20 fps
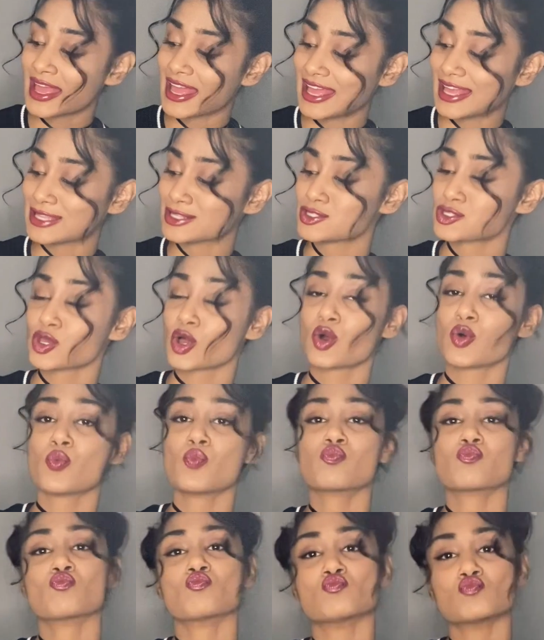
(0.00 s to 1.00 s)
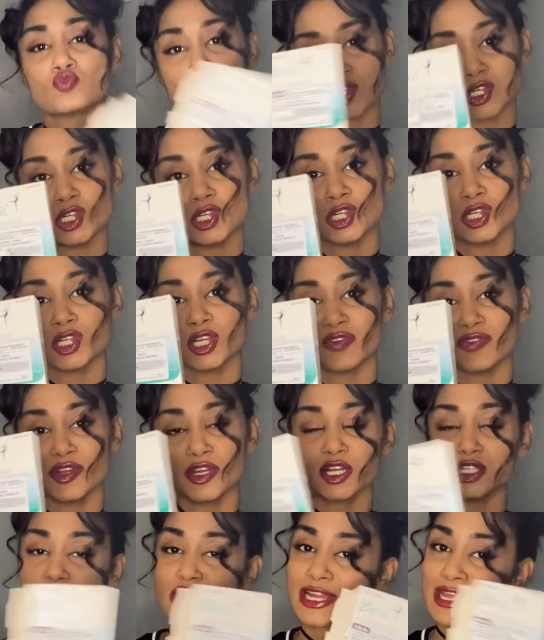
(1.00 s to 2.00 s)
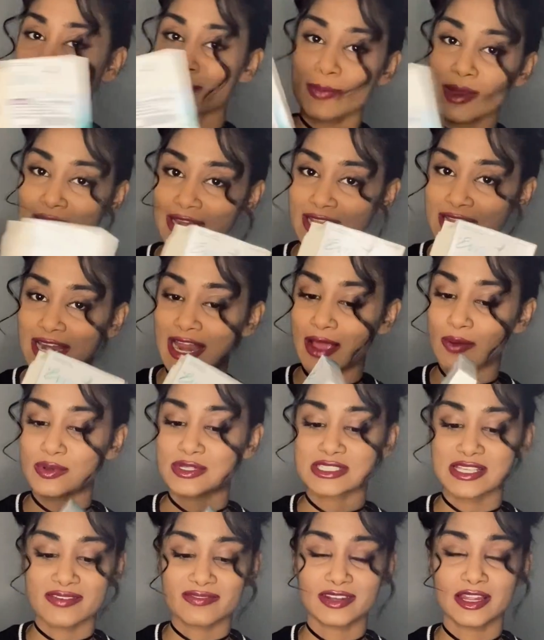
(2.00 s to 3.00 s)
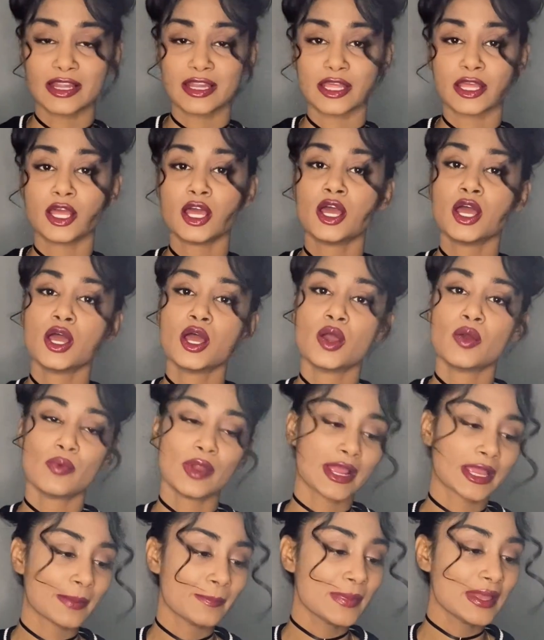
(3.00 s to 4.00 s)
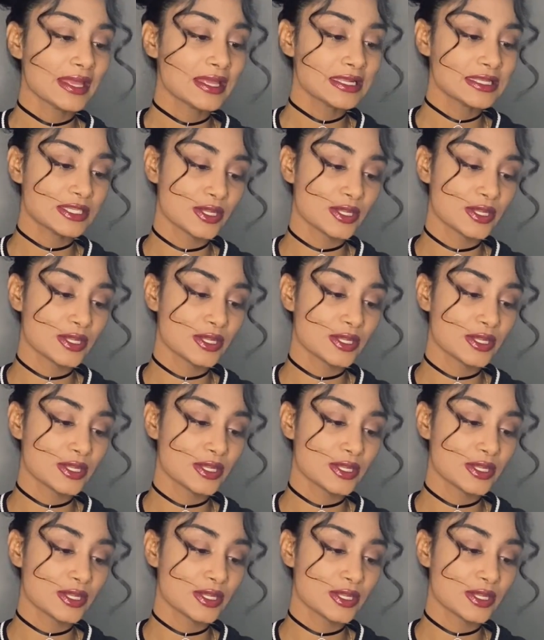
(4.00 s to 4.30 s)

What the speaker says: And so if you're not trying to get pregnant, I would definitely recommend.